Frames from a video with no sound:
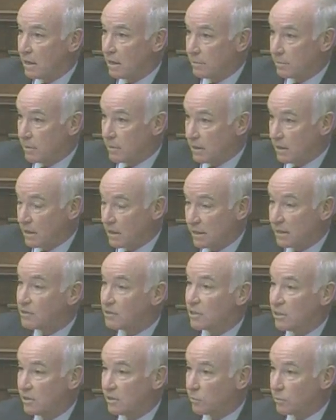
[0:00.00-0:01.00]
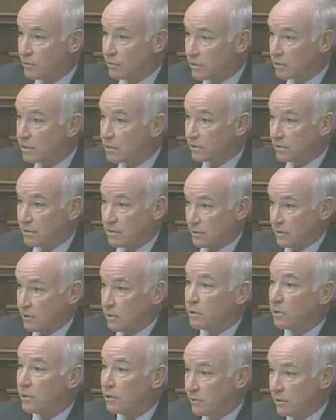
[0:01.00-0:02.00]
an incident which
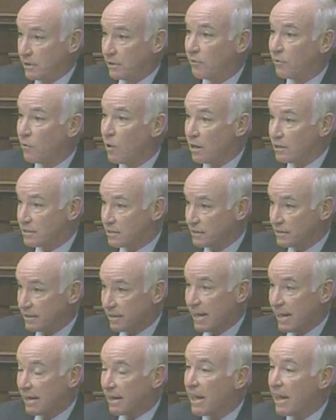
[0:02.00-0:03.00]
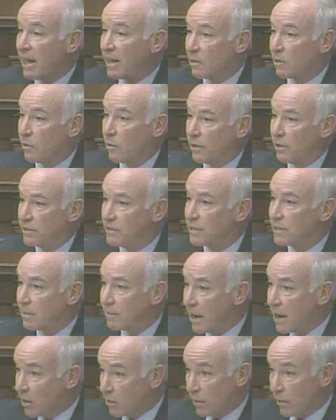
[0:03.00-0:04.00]
just clearly falls into that category
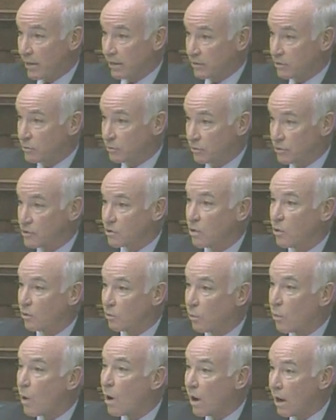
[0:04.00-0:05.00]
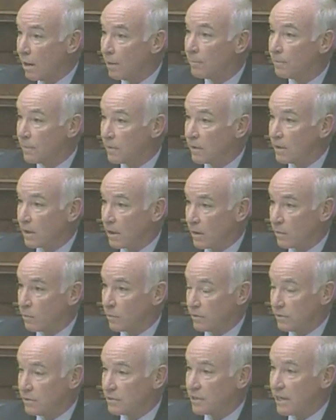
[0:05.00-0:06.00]
somehow ran into a stone wall
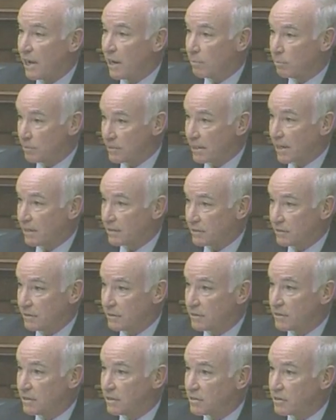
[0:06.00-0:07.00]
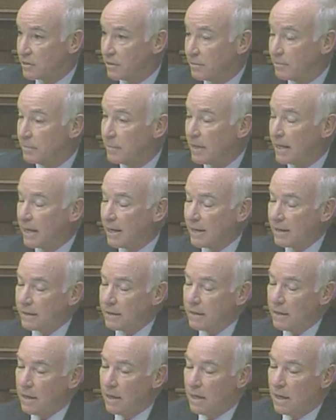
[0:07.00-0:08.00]
with the child protection system.
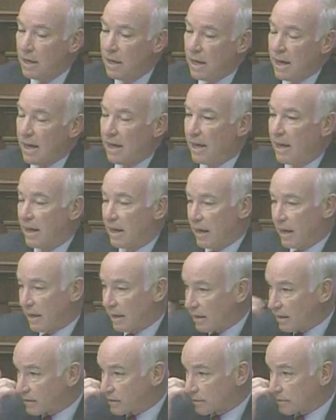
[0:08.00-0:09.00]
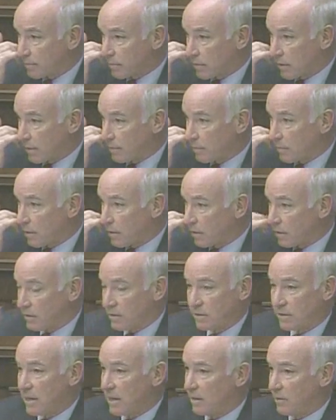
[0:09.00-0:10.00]
And I guess,
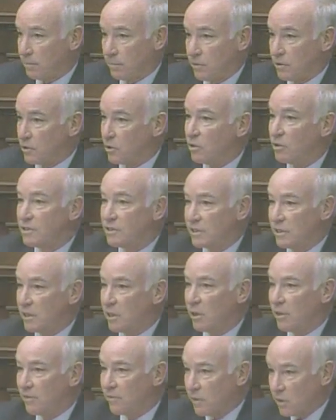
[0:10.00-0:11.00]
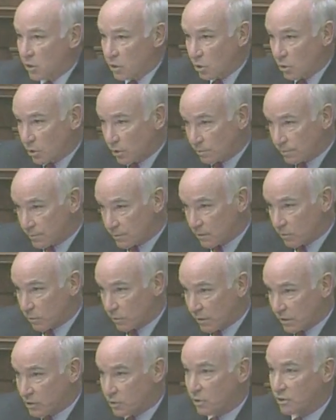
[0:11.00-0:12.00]
Mr. Kuntz, in your
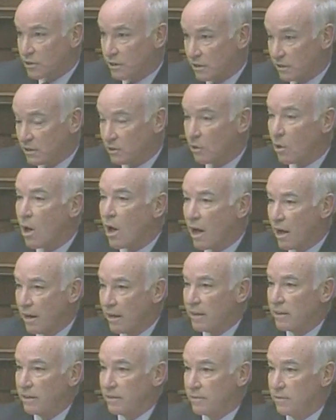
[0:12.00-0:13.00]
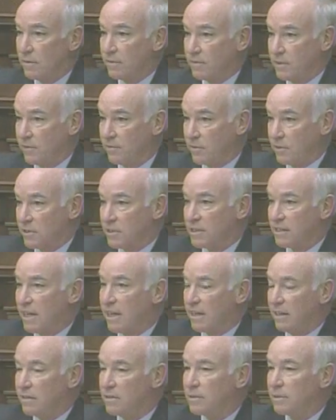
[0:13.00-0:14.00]
research in the law of different
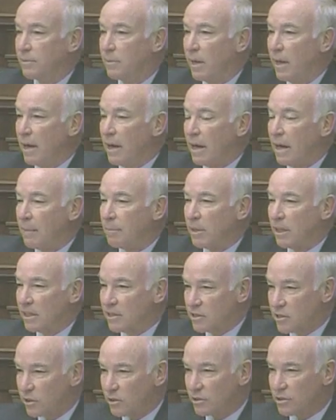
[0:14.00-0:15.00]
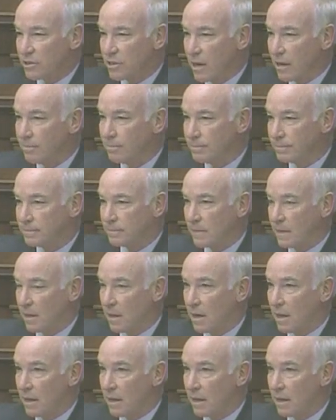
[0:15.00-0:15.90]
states, I mean, is there some